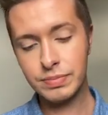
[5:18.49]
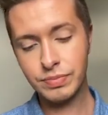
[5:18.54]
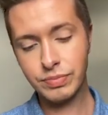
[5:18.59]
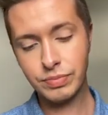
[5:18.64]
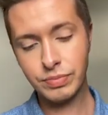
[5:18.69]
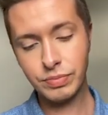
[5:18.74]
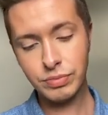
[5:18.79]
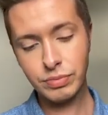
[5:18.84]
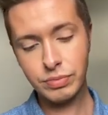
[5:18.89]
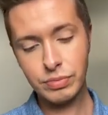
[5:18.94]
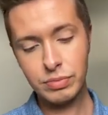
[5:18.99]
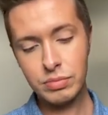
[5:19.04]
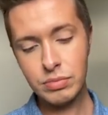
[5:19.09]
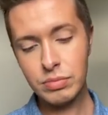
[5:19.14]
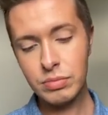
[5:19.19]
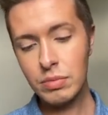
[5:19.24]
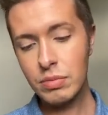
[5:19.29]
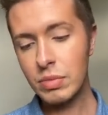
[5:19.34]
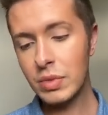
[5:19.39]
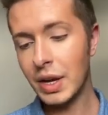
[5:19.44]

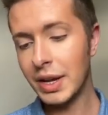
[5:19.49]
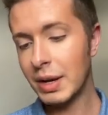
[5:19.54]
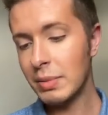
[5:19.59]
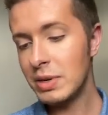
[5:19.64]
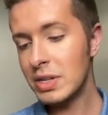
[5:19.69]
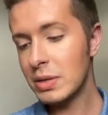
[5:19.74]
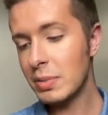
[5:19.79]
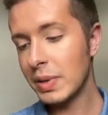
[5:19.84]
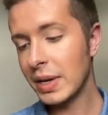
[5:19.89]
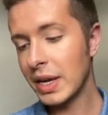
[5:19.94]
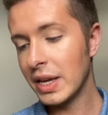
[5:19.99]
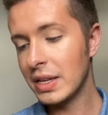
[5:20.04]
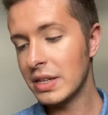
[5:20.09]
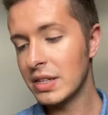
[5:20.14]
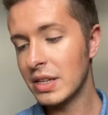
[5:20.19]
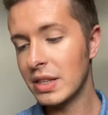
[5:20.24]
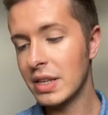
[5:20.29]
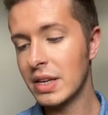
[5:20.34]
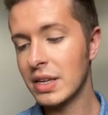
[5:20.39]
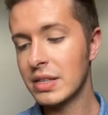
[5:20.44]
I'm going to be dipping
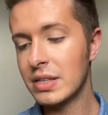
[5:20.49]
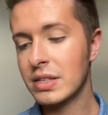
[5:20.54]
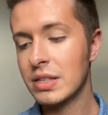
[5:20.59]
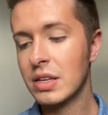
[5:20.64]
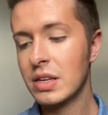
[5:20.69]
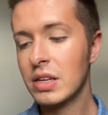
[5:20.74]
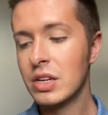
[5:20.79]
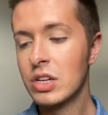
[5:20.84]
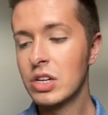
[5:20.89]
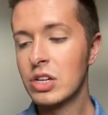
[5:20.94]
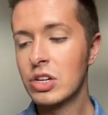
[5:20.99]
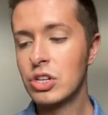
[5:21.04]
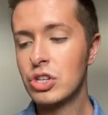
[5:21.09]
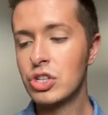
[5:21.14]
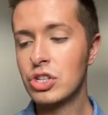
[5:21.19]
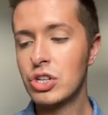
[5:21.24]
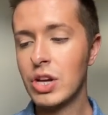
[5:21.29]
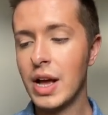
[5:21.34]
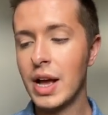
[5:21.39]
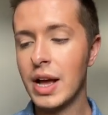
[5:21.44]
into this
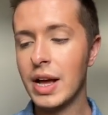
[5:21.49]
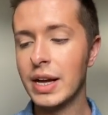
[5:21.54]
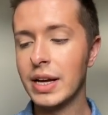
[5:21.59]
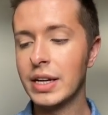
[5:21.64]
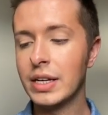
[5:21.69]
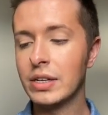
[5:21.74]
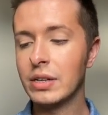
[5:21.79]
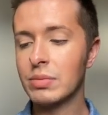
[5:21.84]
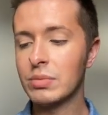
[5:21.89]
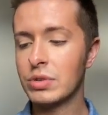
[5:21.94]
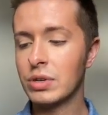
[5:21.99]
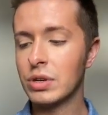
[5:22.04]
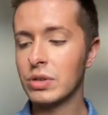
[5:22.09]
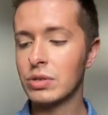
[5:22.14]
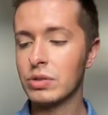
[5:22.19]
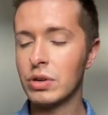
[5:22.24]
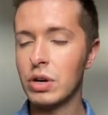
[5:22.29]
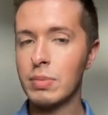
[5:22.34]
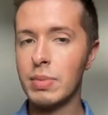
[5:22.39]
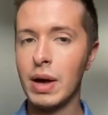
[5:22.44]
shade. I'm so
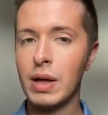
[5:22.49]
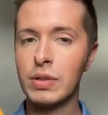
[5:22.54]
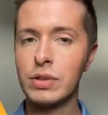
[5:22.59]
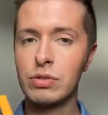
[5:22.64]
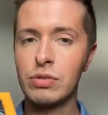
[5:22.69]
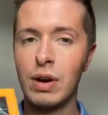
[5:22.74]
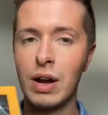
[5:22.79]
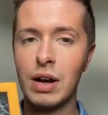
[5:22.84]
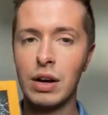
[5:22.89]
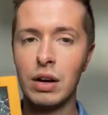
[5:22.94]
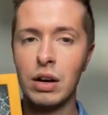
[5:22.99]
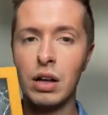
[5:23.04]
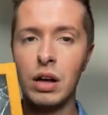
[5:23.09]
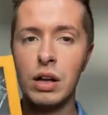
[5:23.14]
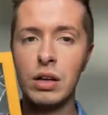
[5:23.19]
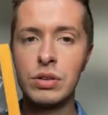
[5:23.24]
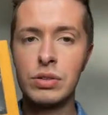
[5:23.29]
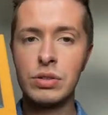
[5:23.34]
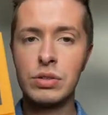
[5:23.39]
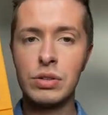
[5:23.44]
sorry about this cracked
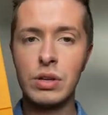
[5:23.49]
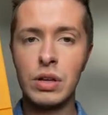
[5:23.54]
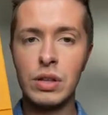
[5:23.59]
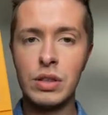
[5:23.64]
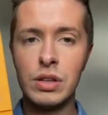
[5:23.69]
glass.